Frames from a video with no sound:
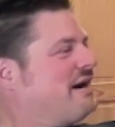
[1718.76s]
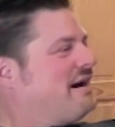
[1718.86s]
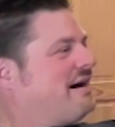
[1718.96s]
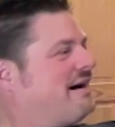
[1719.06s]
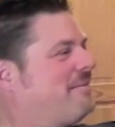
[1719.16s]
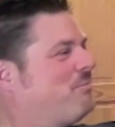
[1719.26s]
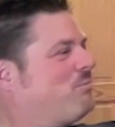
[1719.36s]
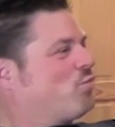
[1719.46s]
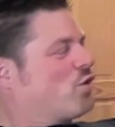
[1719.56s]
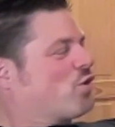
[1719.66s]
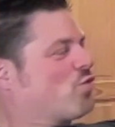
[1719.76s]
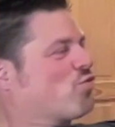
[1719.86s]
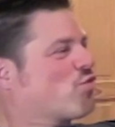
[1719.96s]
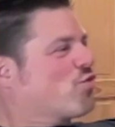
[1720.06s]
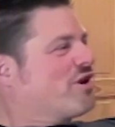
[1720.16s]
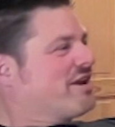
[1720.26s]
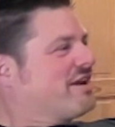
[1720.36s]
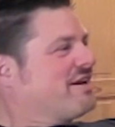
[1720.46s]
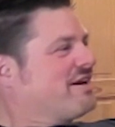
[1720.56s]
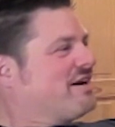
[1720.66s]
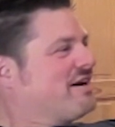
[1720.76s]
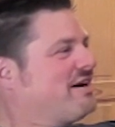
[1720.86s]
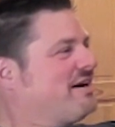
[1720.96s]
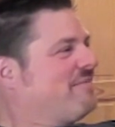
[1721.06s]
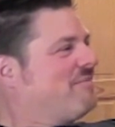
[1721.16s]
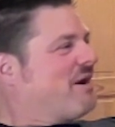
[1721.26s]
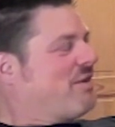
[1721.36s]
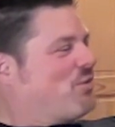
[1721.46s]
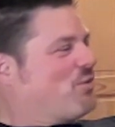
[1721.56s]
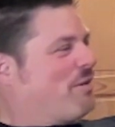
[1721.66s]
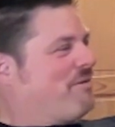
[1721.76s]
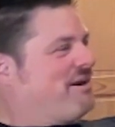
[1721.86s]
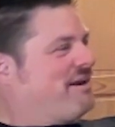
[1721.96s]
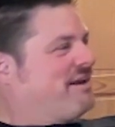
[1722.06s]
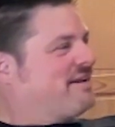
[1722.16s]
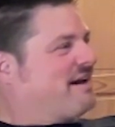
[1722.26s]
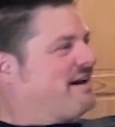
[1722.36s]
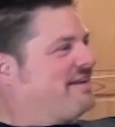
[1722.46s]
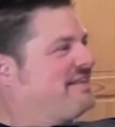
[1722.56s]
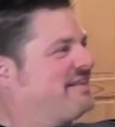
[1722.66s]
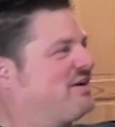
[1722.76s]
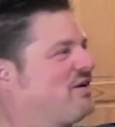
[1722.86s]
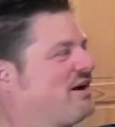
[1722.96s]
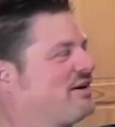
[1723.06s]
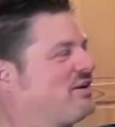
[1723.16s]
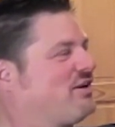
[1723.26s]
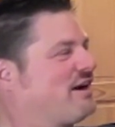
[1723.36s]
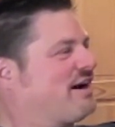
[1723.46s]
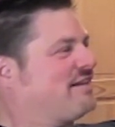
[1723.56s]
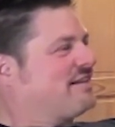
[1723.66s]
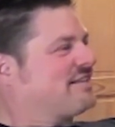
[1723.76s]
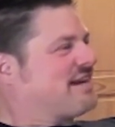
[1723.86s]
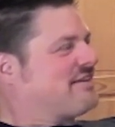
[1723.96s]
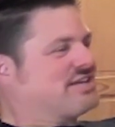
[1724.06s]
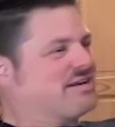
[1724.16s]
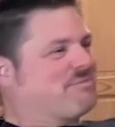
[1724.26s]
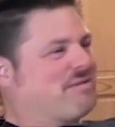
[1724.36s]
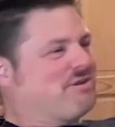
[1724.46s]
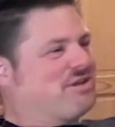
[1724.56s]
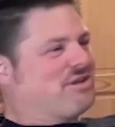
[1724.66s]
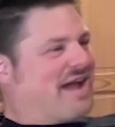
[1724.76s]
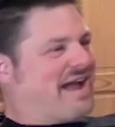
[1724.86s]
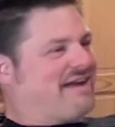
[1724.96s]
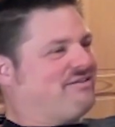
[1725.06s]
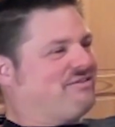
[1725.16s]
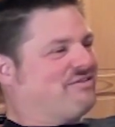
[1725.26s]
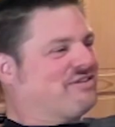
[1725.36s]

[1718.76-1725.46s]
recruited other women into hunting there on Long Island? It sounds like maybe you have.